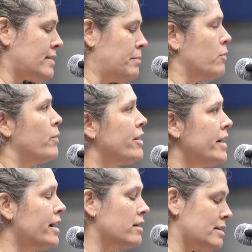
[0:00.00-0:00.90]
statement we're
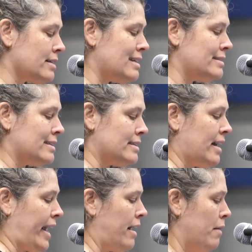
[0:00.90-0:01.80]
here discussing
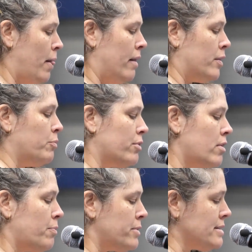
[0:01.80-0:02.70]
tonight, the
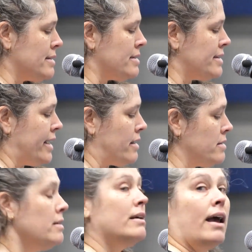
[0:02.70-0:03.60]
Bureau of Prisons
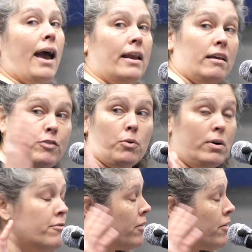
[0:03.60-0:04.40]
says, and if you want to